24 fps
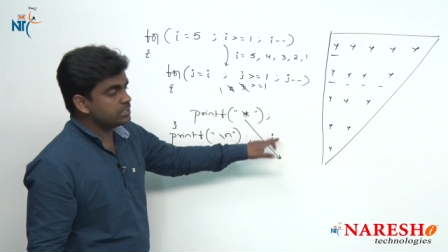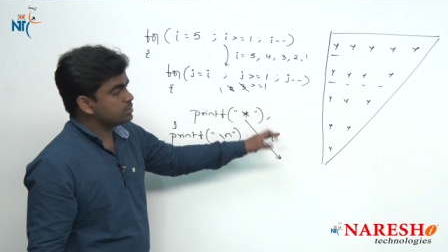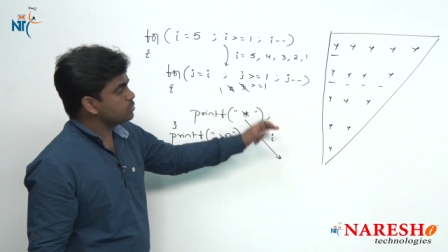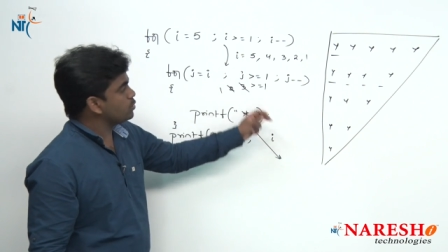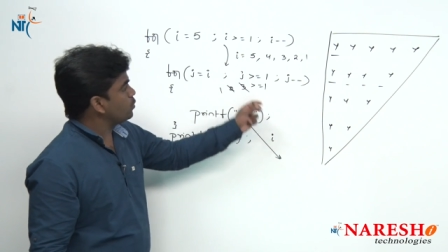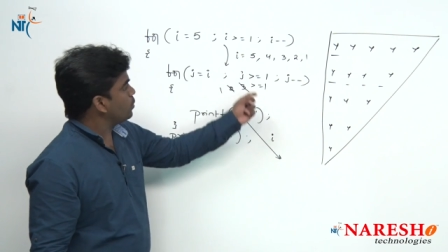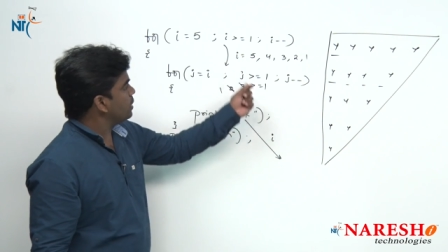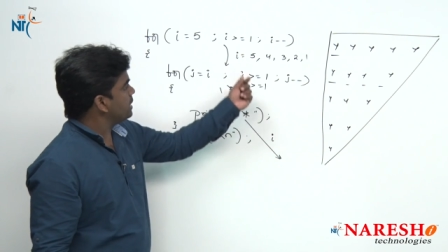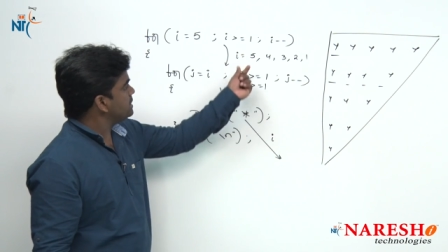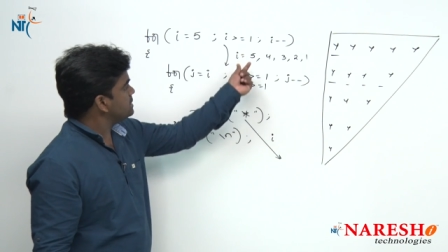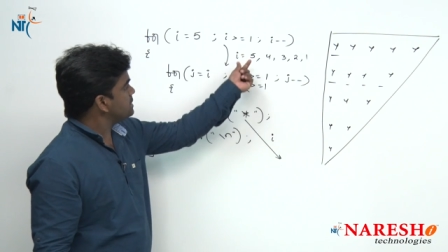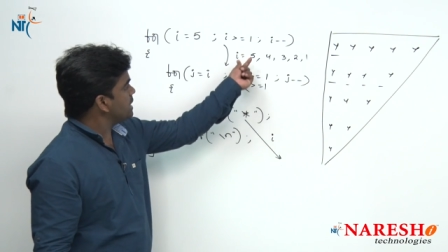So,
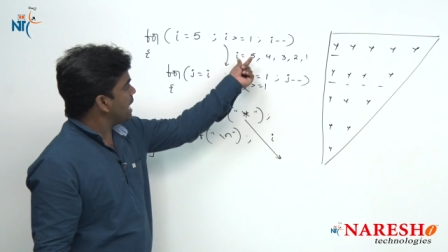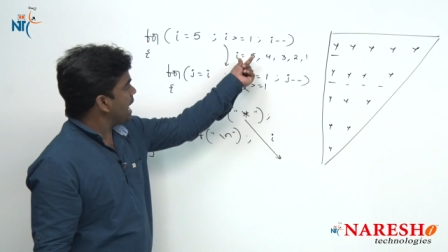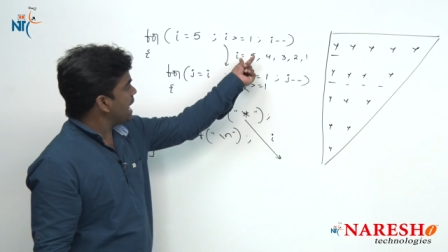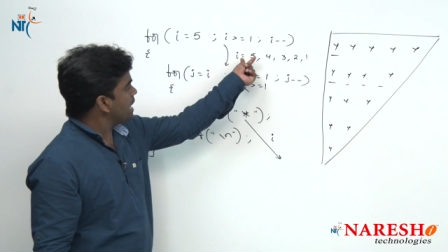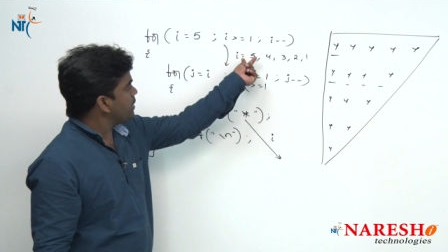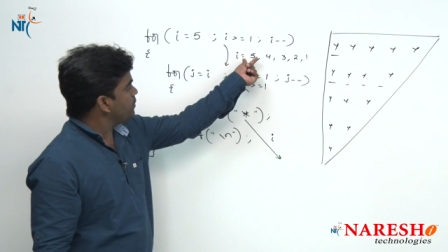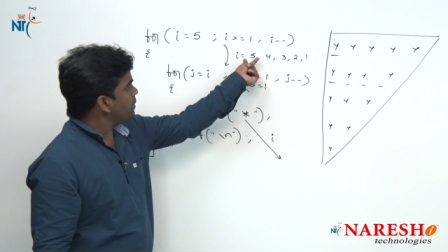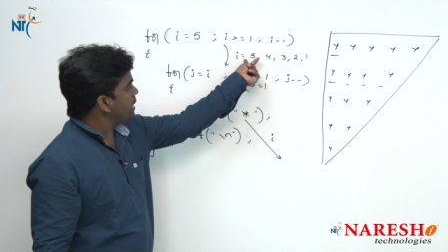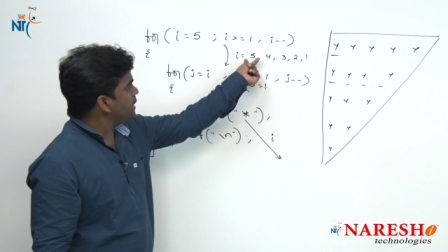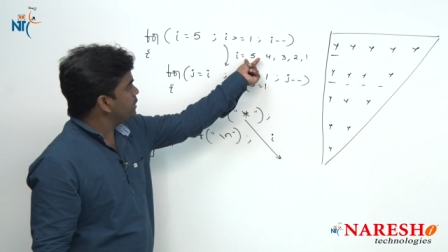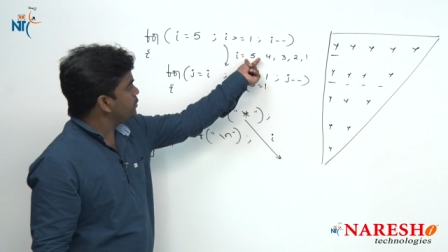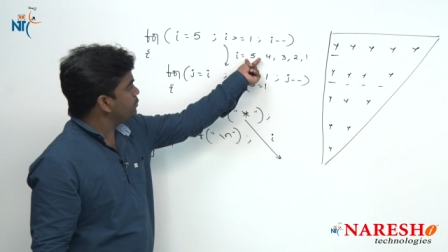what is the
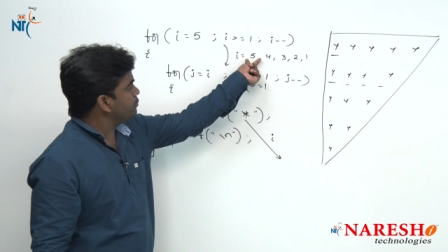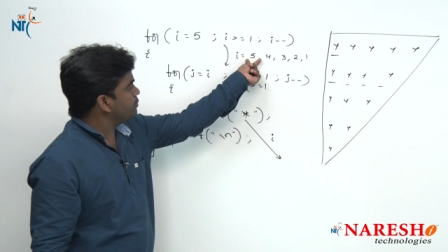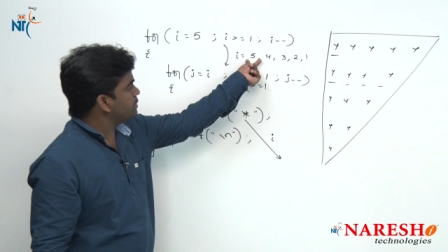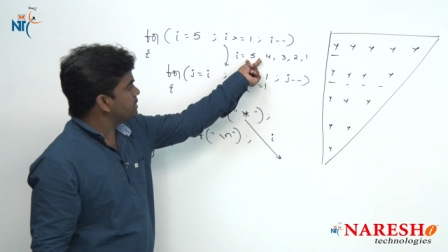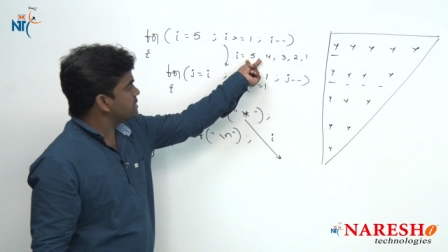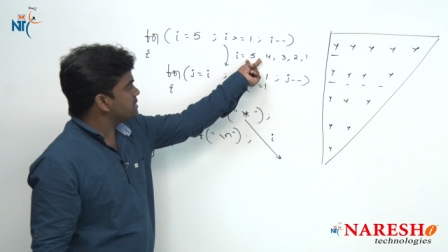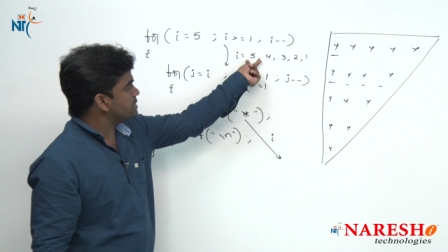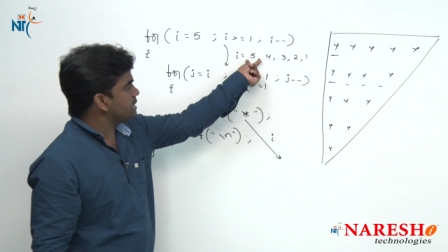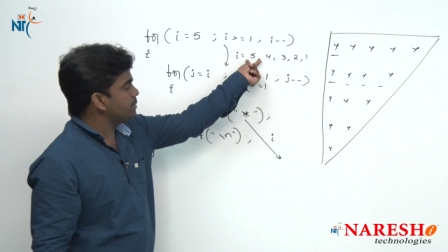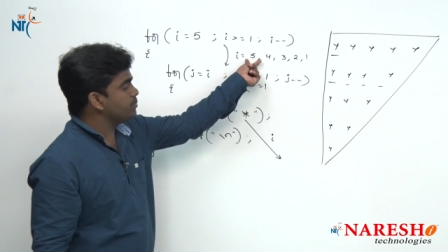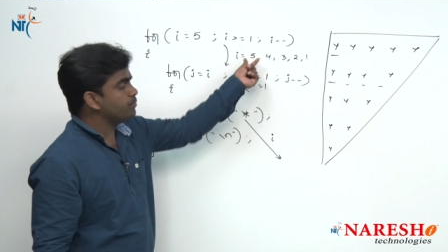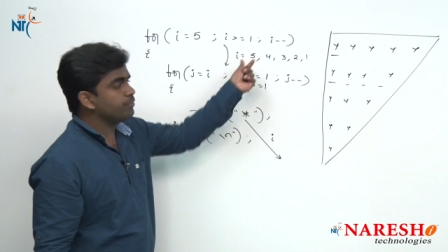I value
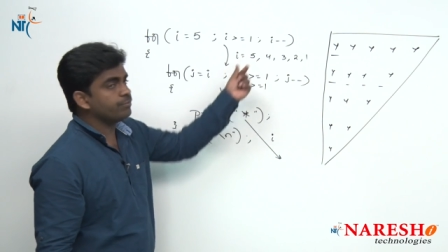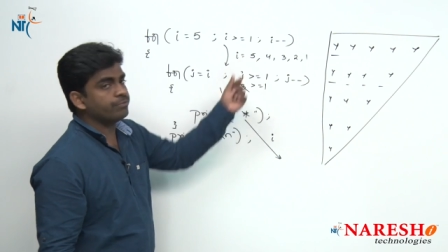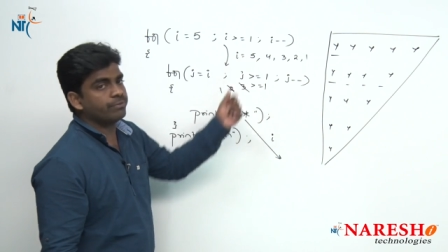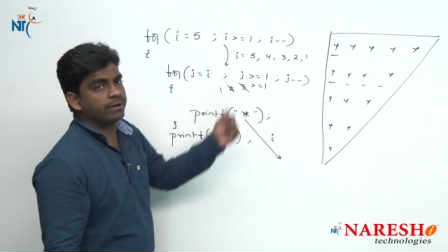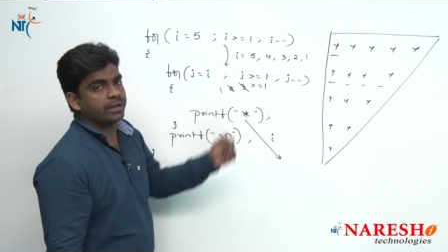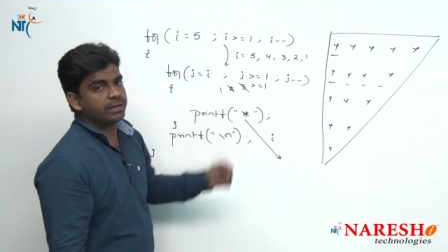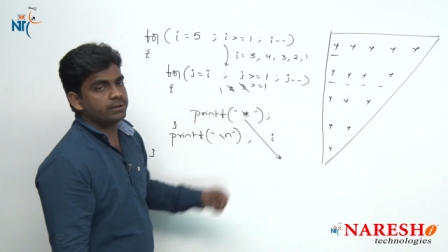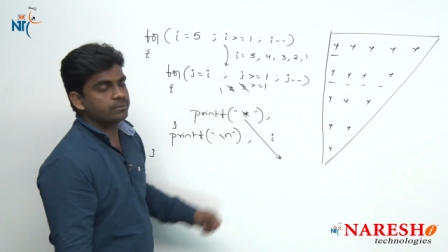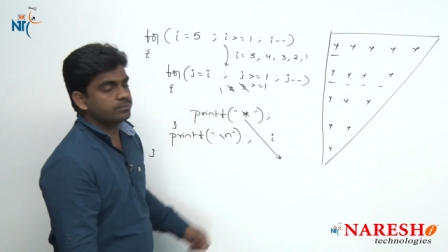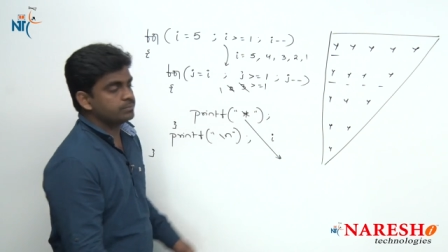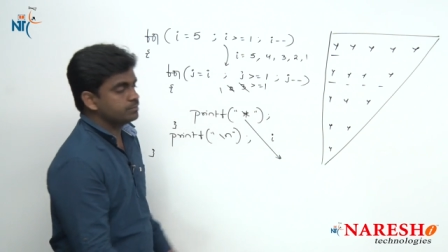first time? 5.